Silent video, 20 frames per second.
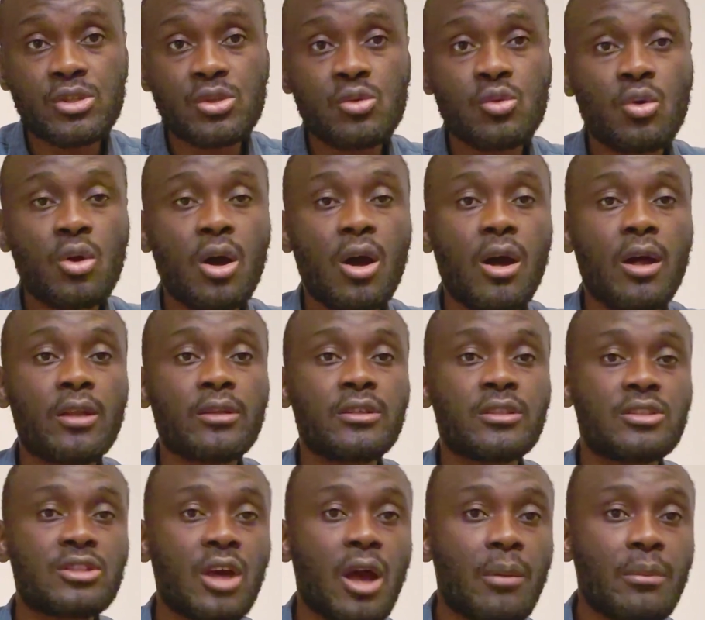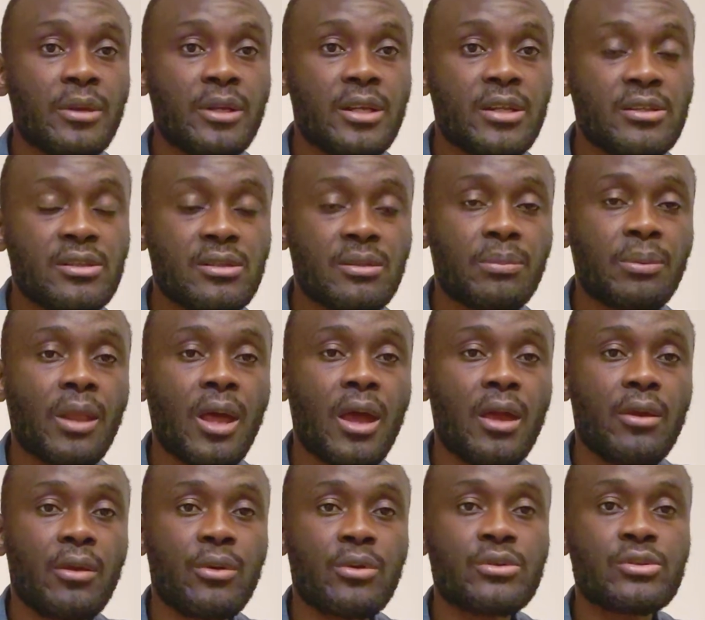who are the dominant
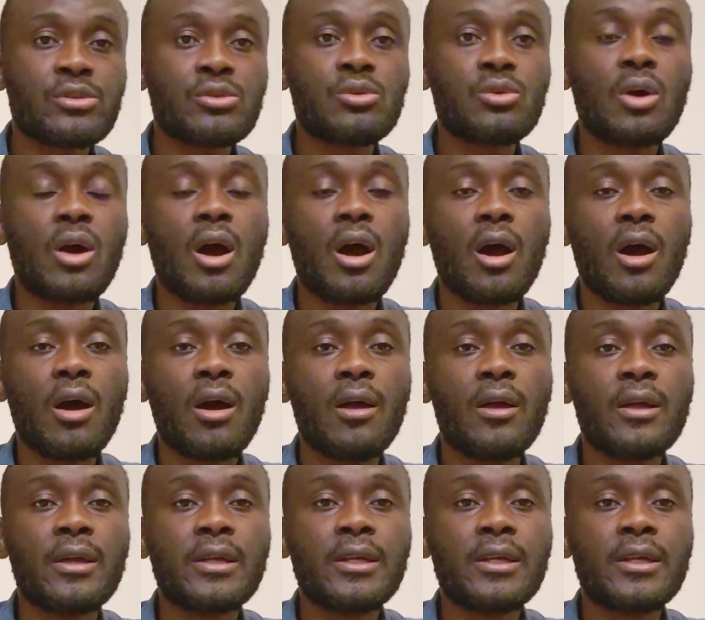suppliers, who are